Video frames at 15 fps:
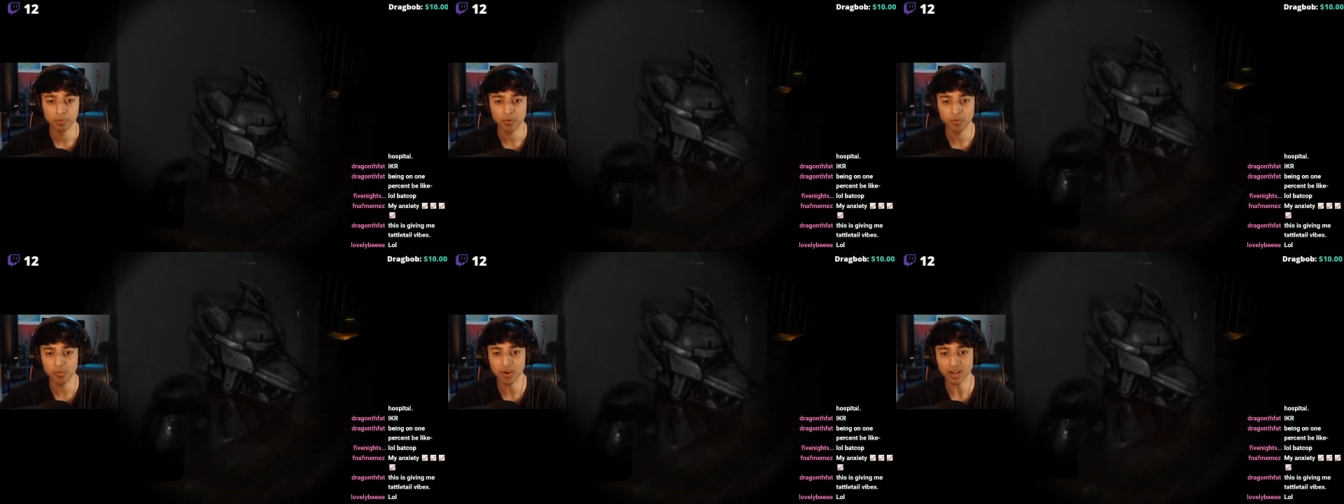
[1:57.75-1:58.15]
Bro,
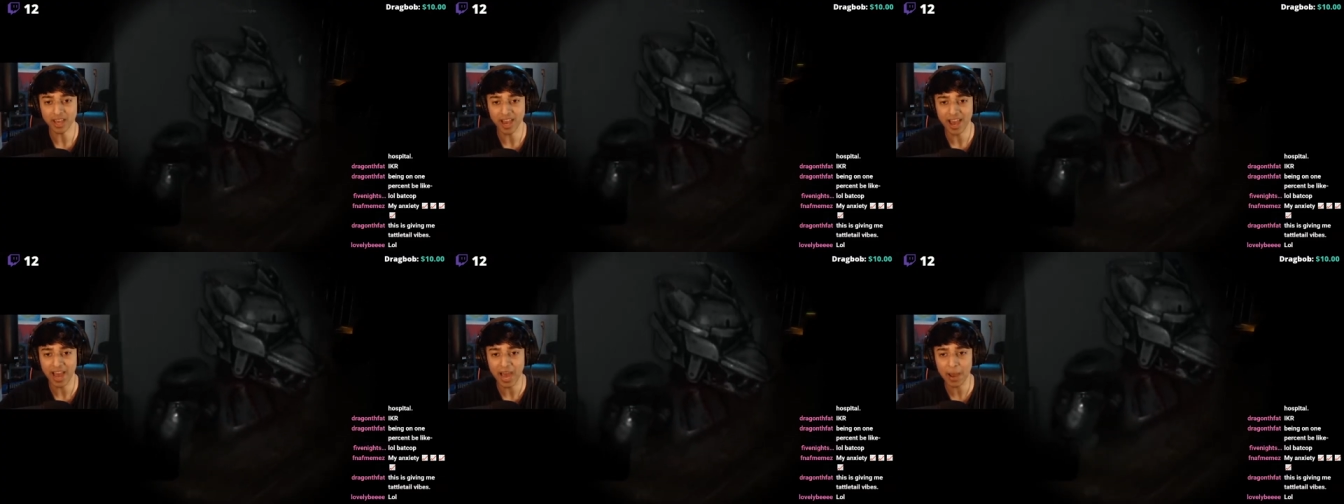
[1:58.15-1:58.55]
what
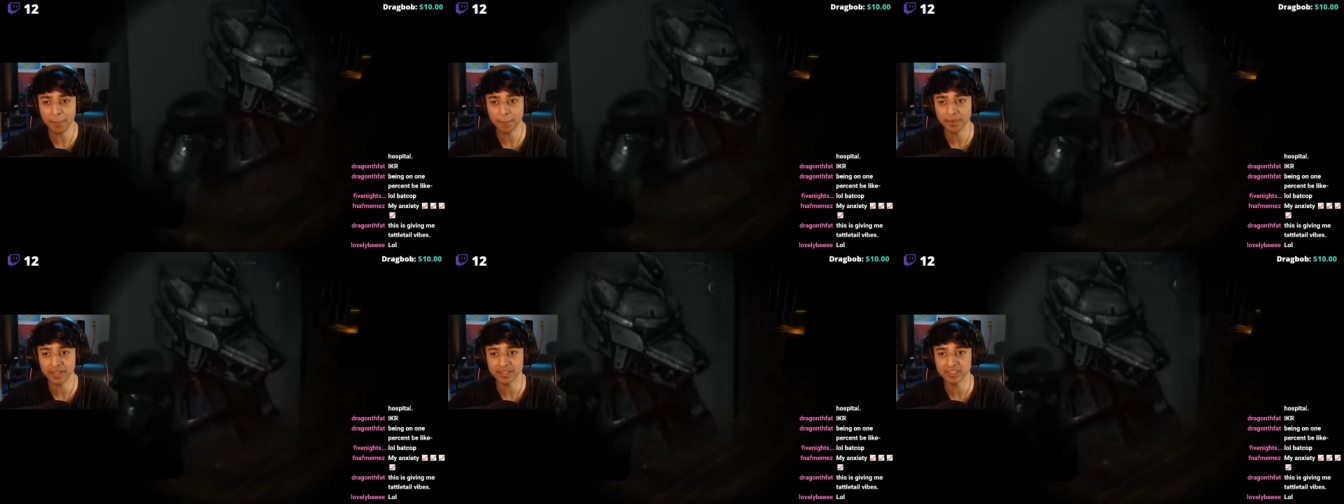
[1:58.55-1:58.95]

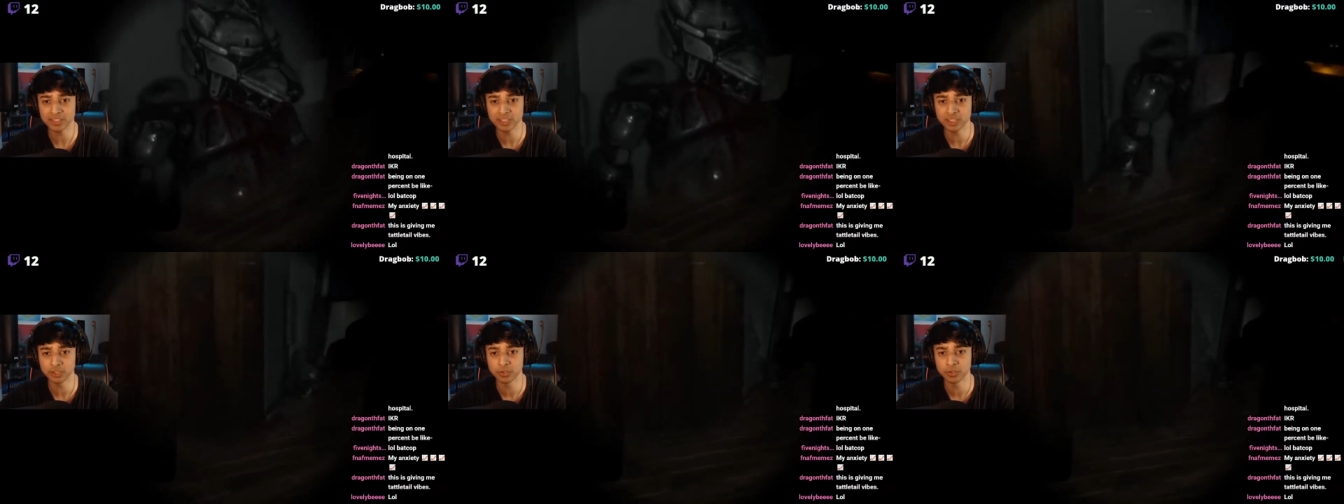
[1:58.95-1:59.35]
happened to
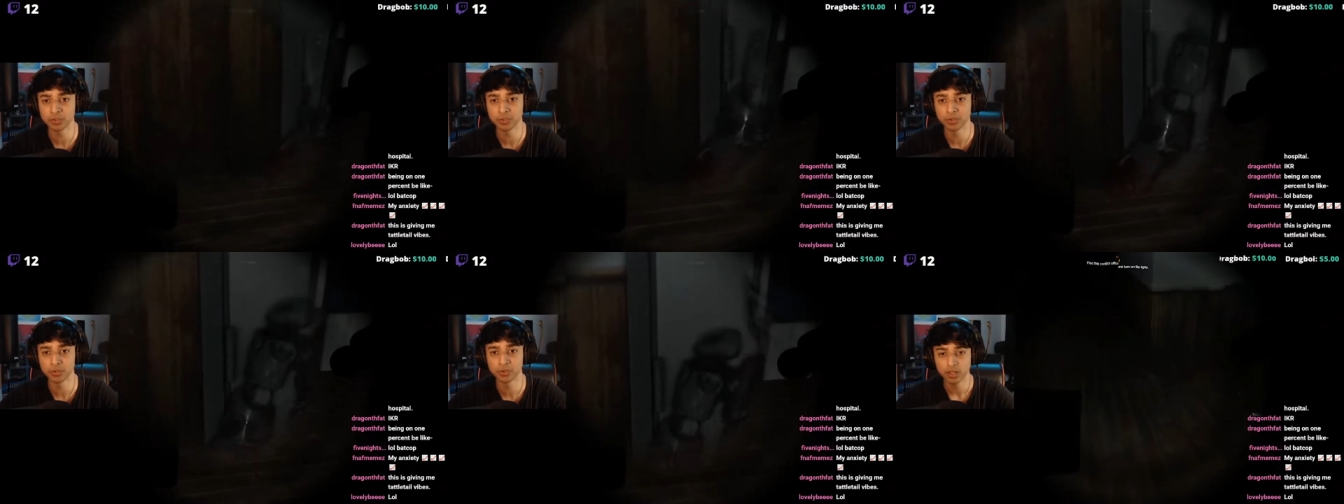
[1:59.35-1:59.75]
you?